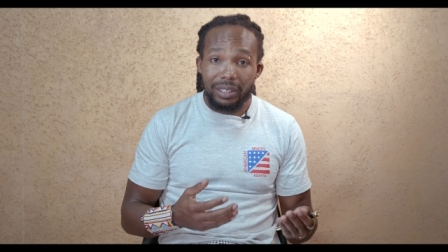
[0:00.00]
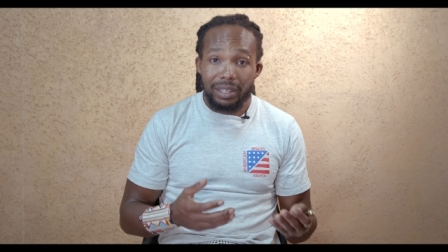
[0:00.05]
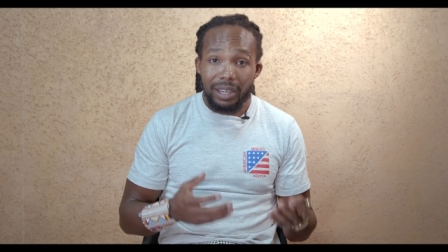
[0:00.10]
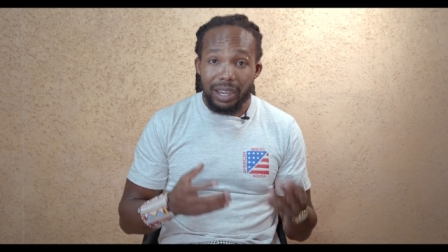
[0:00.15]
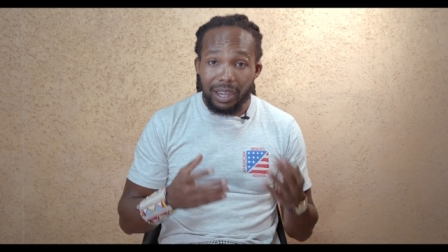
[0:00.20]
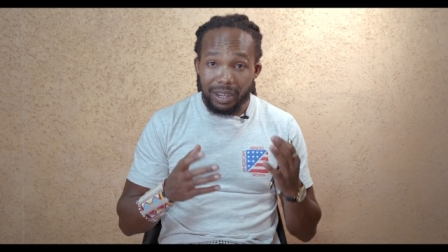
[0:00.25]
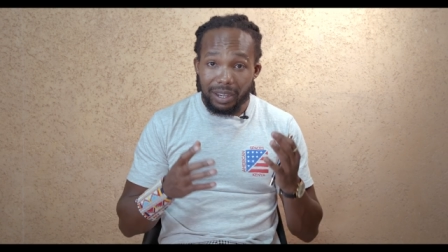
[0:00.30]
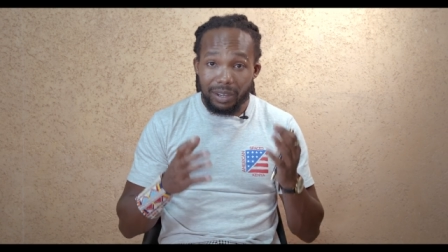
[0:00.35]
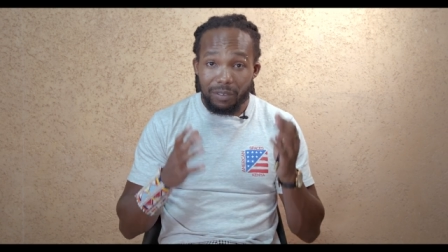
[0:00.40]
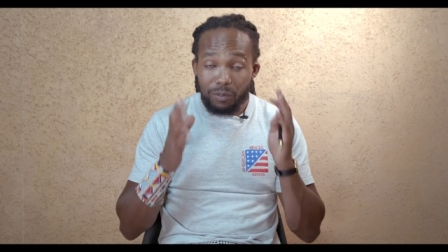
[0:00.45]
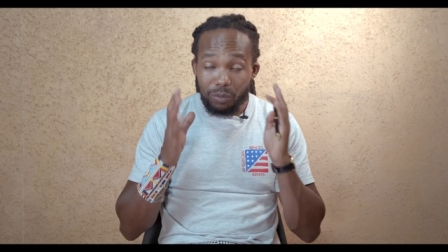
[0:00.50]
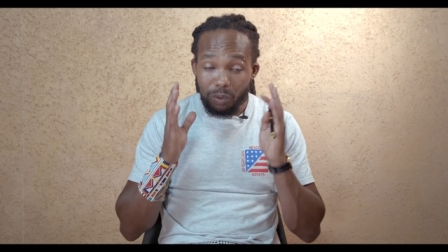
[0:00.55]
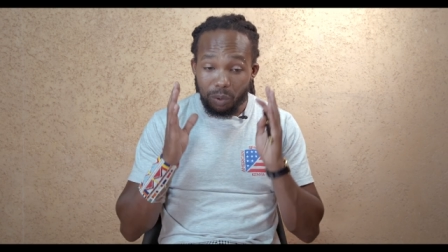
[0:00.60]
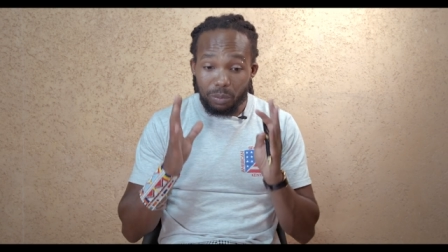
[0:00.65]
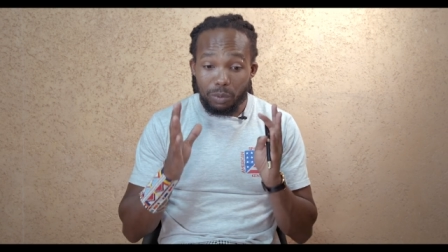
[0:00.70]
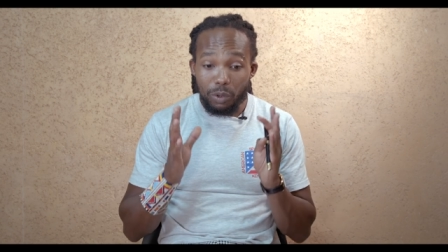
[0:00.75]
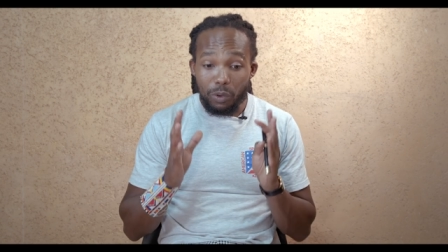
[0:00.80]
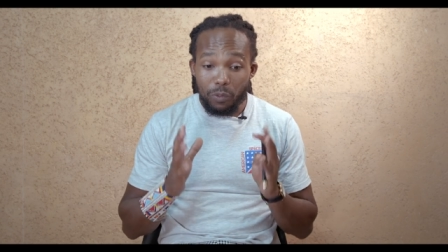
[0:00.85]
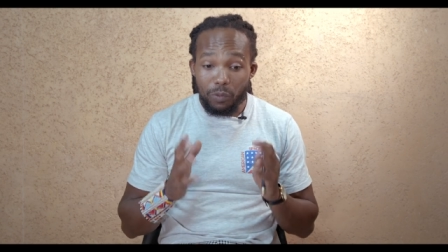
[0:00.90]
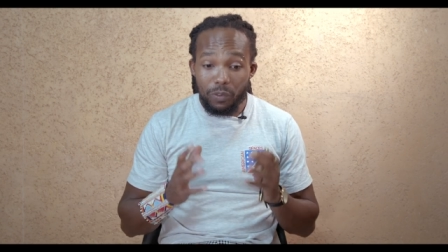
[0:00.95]
uh,
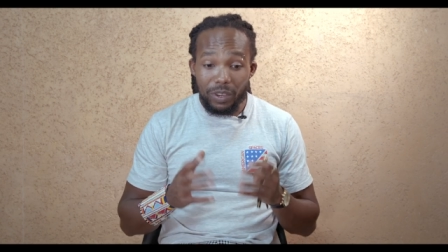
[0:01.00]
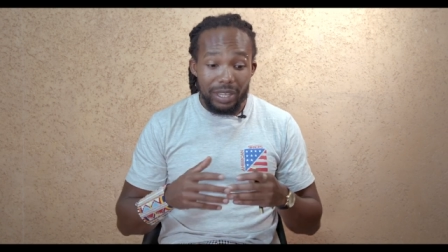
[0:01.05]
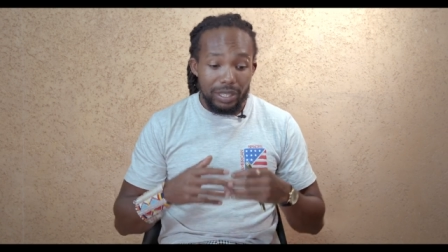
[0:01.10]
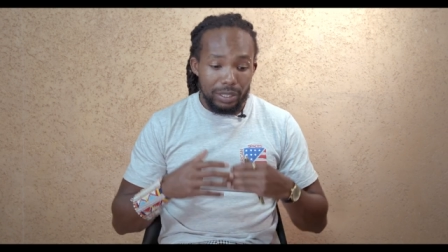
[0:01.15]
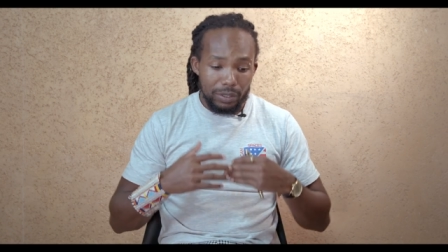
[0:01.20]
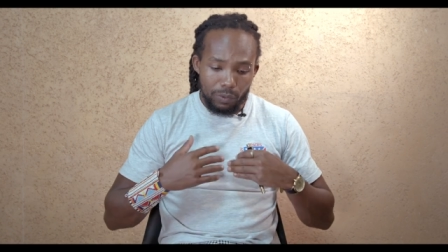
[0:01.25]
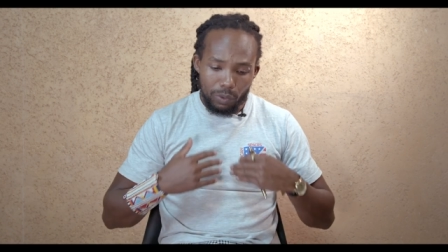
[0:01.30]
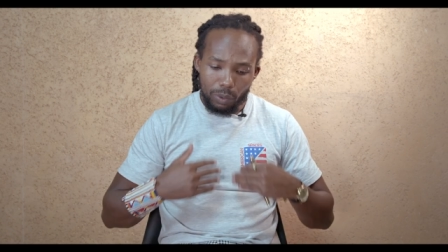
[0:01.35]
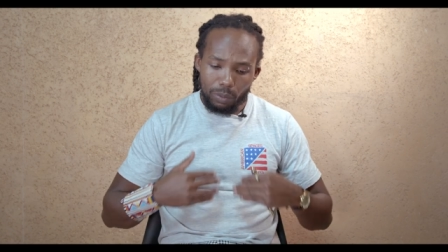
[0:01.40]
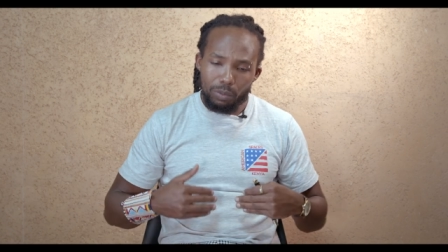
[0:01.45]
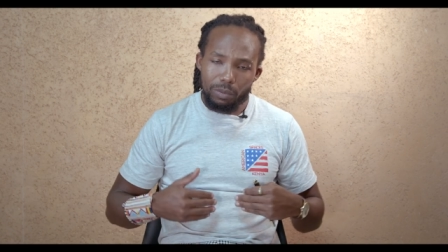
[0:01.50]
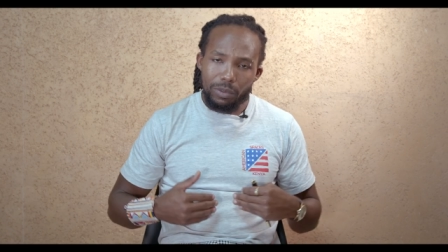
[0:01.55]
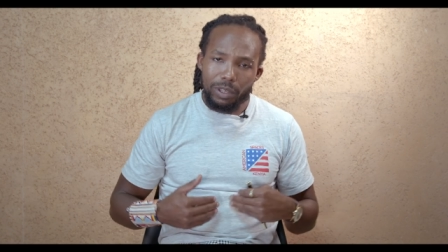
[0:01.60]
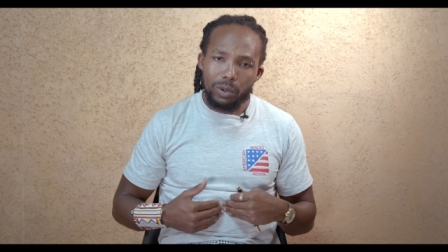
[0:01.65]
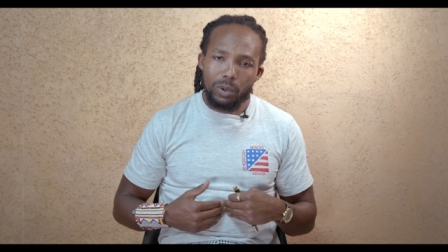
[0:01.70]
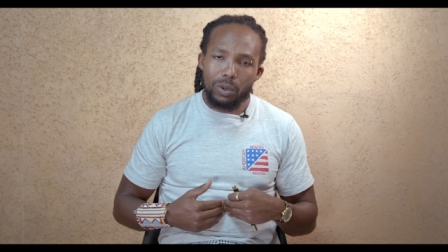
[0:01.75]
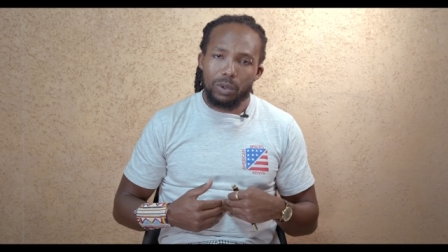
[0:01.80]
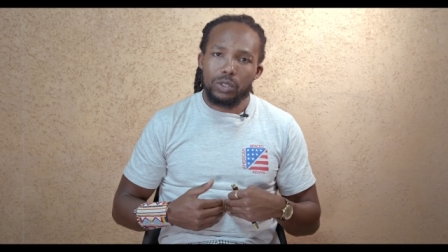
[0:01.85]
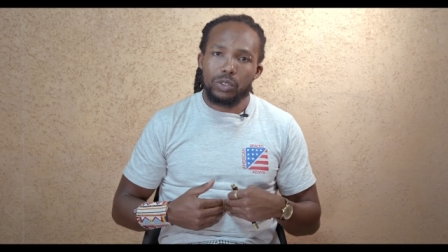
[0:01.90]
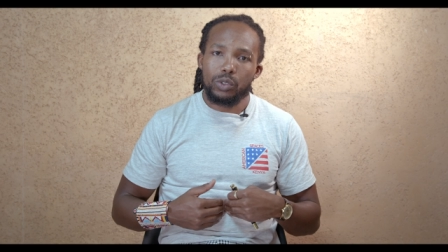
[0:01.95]
from your face, from the
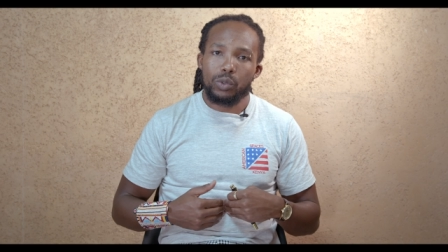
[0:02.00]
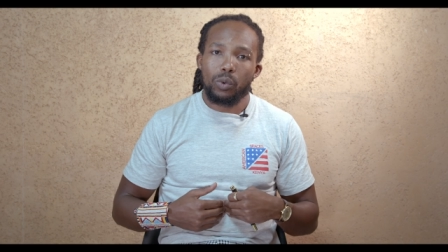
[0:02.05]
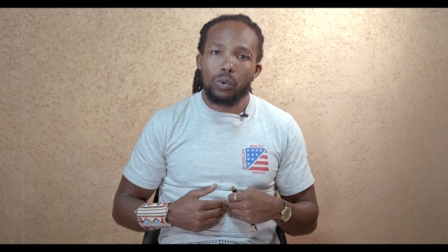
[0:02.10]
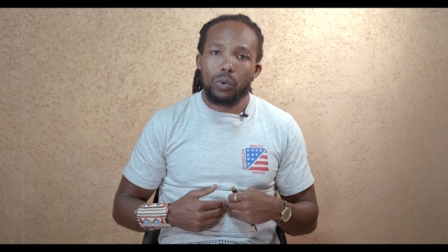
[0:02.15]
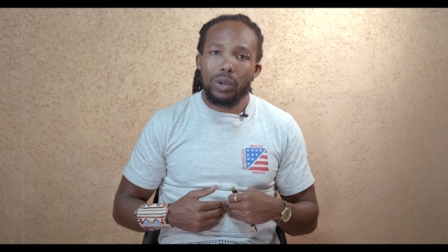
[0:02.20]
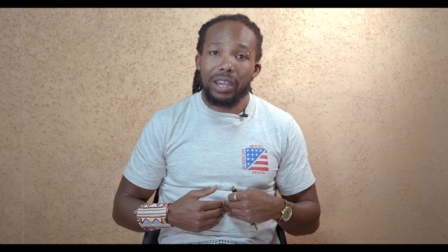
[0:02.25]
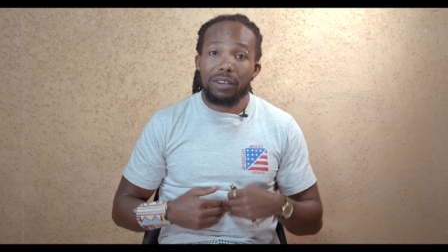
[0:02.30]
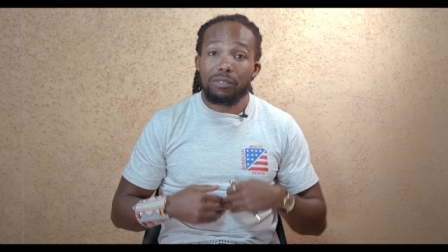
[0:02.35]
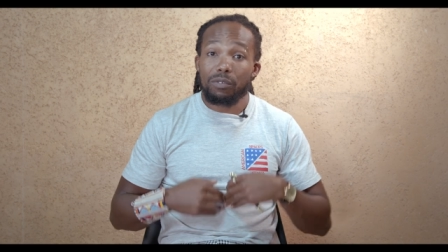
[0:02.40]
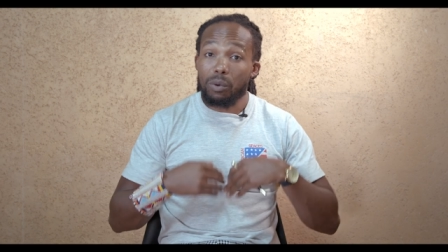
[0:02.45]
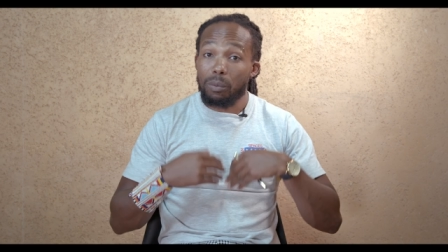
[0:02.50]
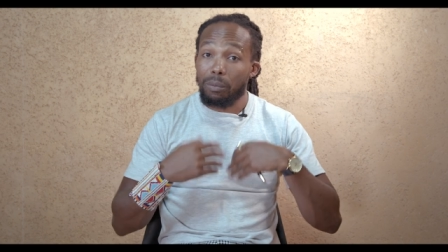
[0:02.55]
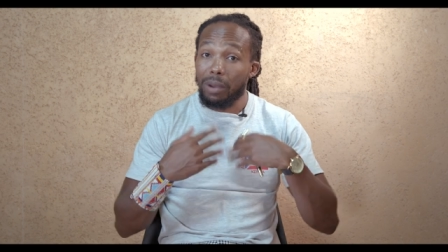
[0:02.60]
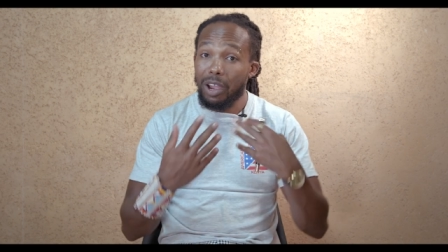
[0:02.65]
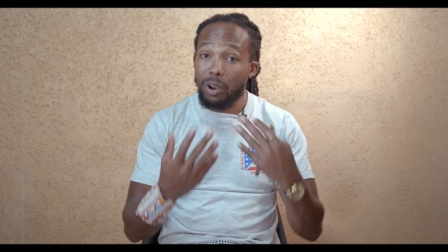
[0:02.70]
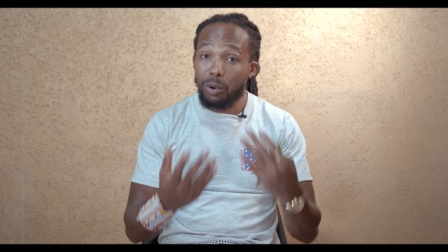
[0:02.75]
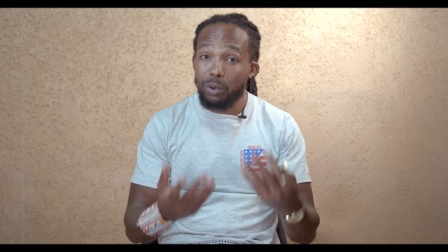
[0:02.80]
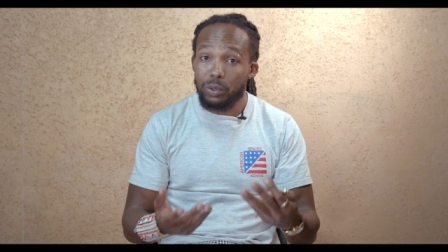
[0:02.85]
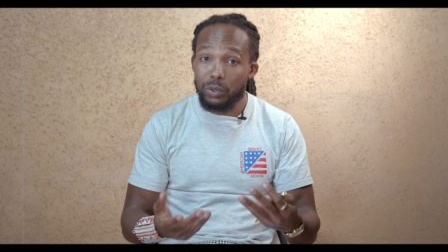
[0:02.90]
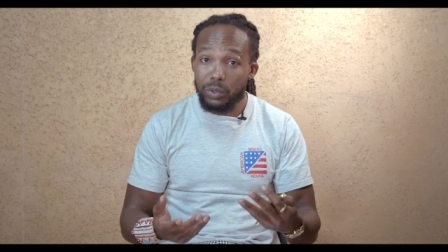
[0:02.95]
clothes you wear, from
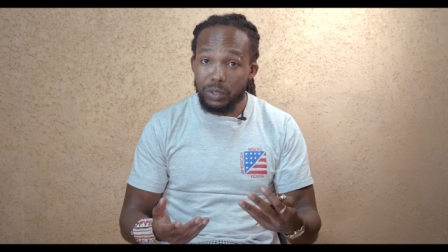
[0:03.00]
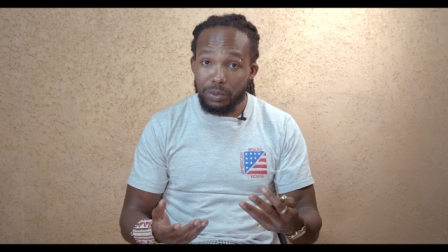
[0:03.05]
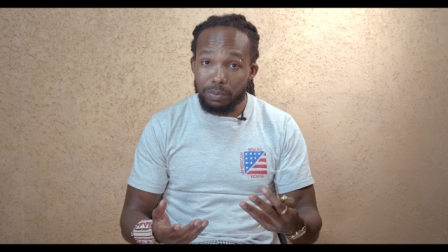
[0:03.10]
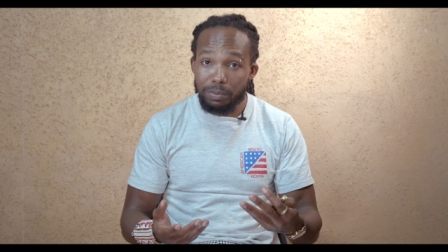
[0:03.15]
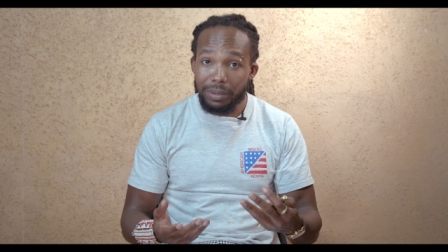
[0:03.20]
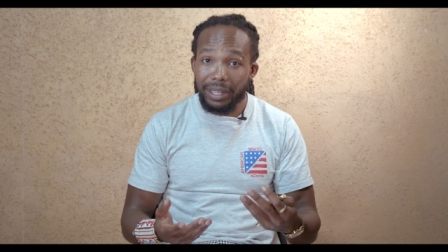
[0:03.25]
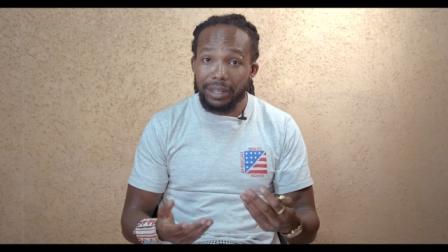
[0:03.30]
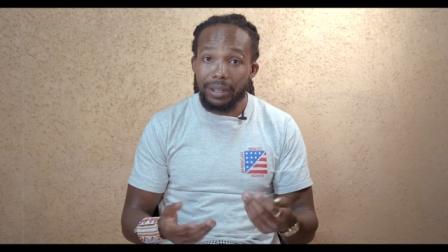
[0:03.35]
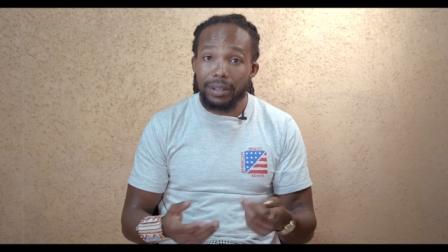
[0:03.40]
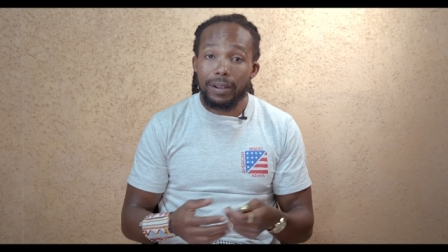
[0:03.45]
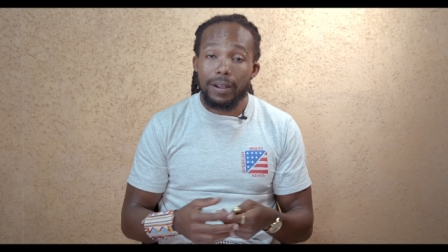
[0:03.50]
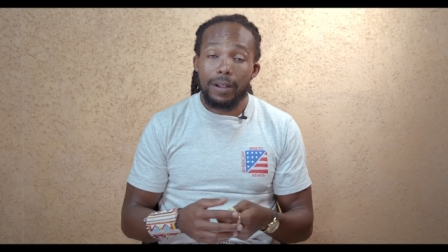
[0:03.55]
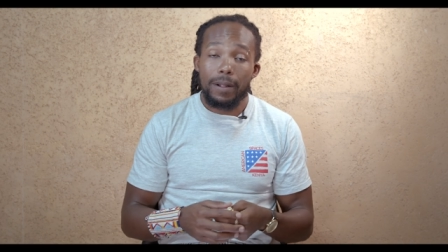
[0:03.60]
how you smell.